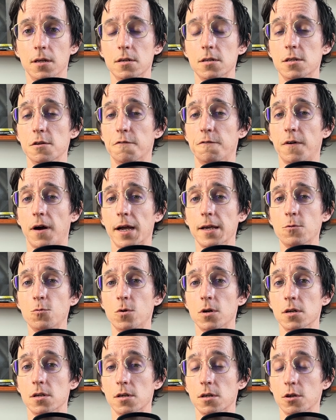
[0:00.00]
define
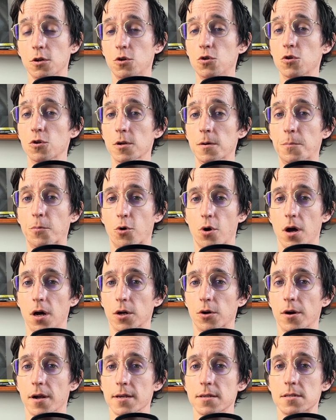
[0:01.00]
what good
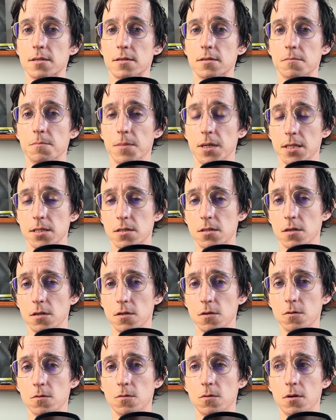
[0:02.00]
progress means to
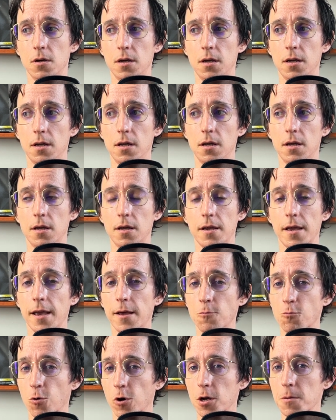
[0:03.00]
you
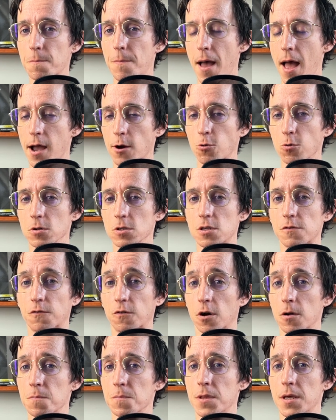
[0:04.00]
and work backwards
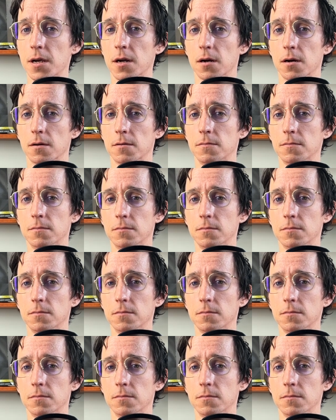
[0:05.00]
from there.